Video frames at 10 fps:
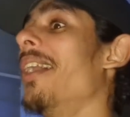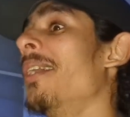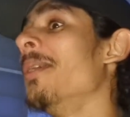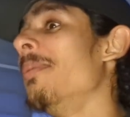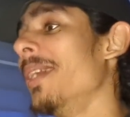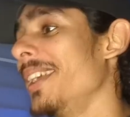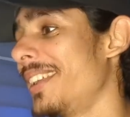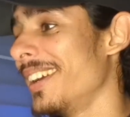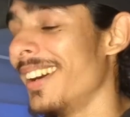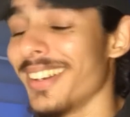Oh my
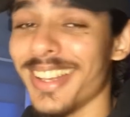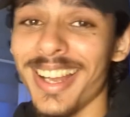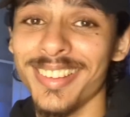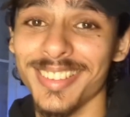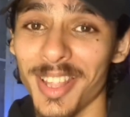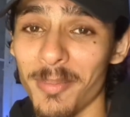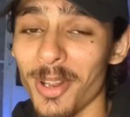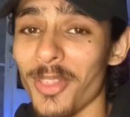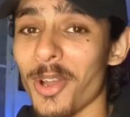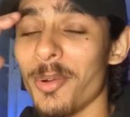god, guys, let
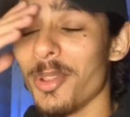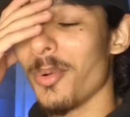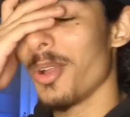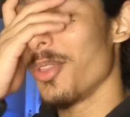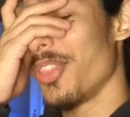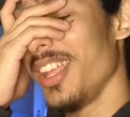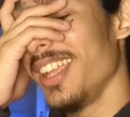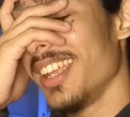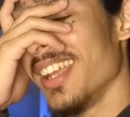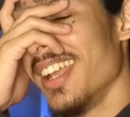me know in the comments what you
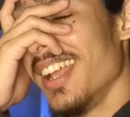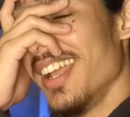think,